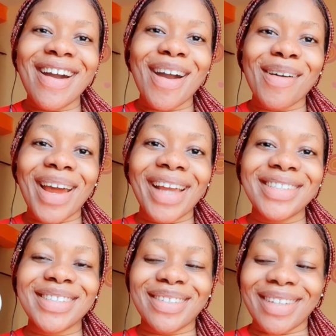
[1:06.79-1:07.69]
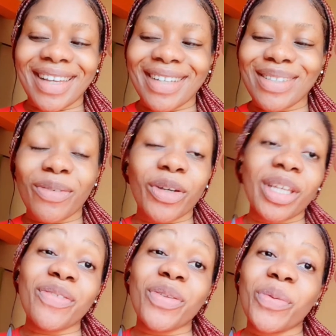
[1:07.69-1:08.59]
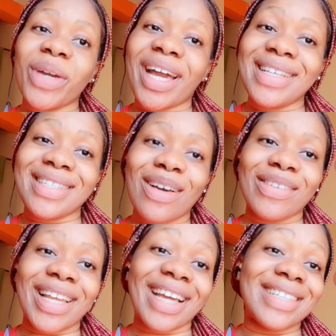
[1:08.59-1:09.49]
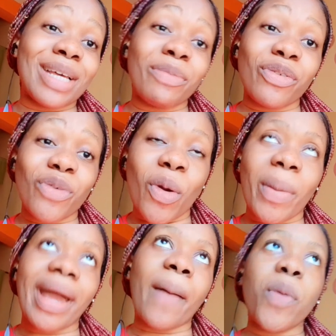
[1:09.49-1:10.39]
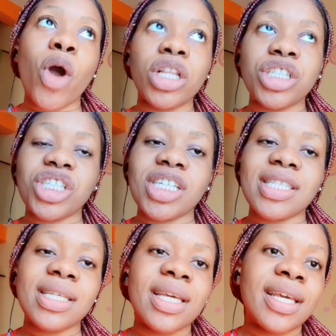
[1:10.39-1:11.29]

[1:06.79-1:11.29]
Alright, okay, so forgive the way I sound. Like I said before, my apologies.